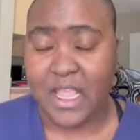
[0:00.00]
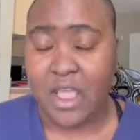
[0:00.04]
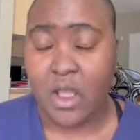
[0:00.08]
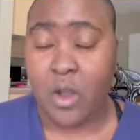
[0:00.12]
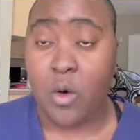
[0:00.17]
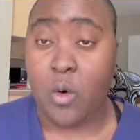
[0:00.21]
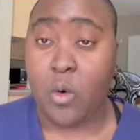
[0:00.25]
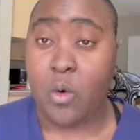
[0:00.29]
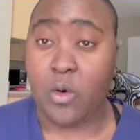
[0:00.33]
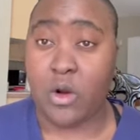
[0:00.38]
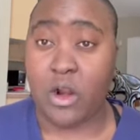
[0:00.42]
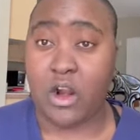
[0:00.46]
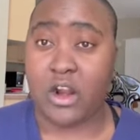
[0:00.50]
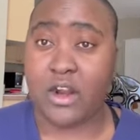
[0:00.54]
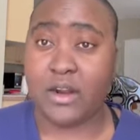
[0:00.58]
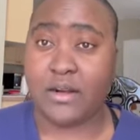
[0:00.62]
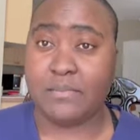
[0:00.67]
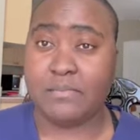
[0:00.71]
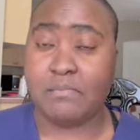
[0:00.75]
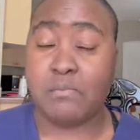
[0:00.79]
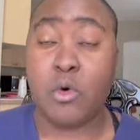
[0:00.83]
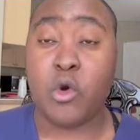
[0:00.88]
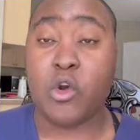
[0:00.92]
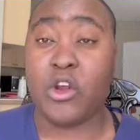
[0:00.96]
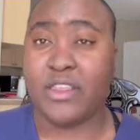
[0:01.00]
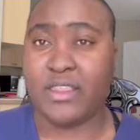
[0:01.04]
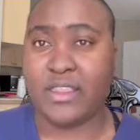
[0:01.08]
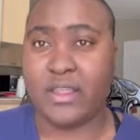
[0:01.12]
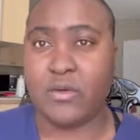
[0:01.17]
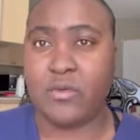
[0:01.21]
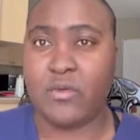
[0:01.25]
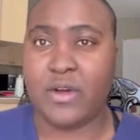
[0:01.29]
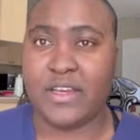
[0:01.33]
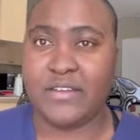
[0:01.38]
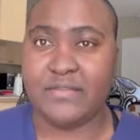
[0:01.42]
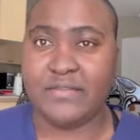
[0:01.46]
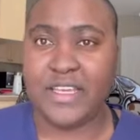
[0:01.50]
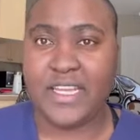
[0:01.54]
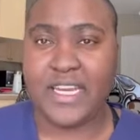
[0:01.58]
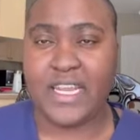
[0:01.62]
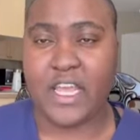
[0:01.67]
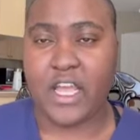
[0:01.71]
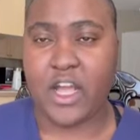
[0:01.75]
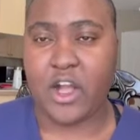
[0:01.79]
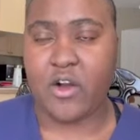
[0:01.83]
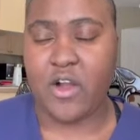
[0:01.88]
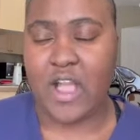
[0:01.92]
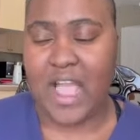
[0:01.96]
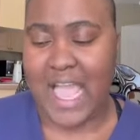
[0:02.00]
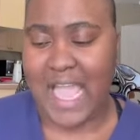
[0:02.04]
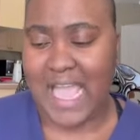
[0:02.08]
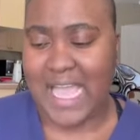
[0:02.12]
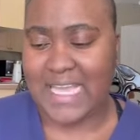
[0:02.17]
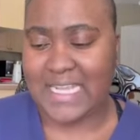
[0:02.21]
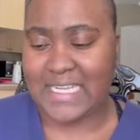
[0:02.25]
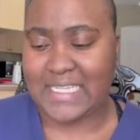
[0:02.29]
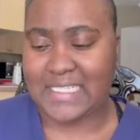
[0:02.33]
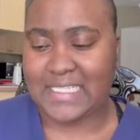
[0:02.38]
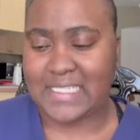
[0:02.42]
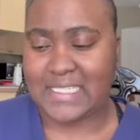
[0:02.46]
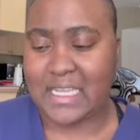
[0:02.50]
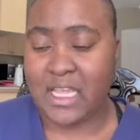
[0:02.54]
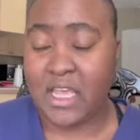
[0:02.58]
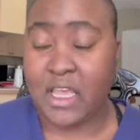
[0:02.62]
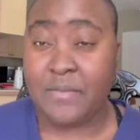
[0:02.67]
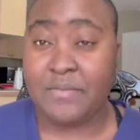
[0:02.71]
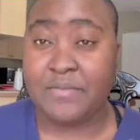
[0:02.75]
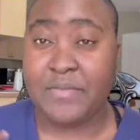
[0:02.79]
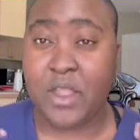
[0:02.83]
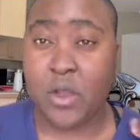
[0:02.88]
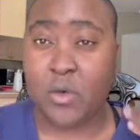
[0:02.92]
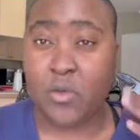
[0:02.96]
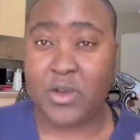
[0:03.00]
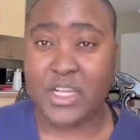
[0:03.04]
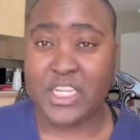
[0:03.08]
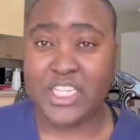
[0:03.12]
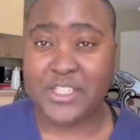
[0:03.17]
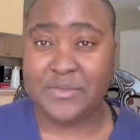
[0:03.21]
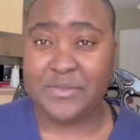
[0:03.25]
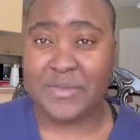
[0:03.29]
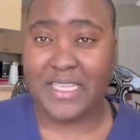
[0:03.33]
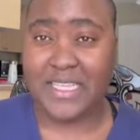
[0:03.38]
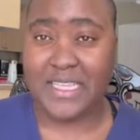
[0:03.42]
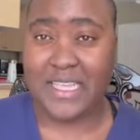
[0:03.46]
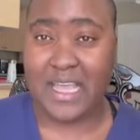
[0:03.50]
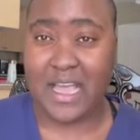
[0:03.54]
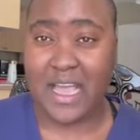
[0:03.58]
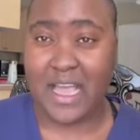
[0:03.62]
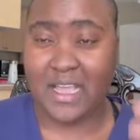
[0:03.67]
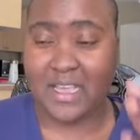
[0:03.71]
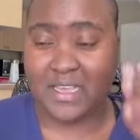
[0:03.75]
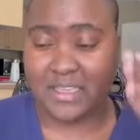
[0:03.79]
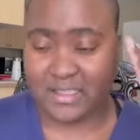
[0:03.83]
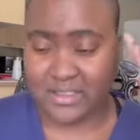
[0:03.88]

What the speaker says: or more than one video. And wish me luck.